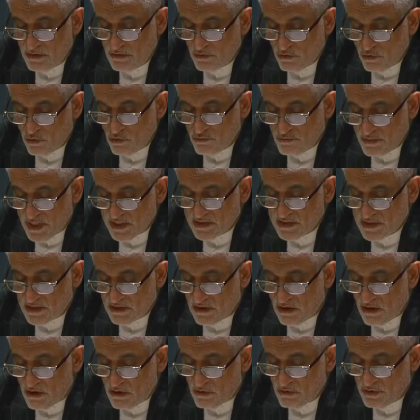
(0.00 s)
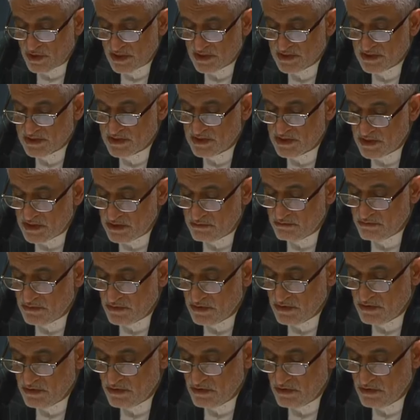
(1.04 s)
no matter how extreme,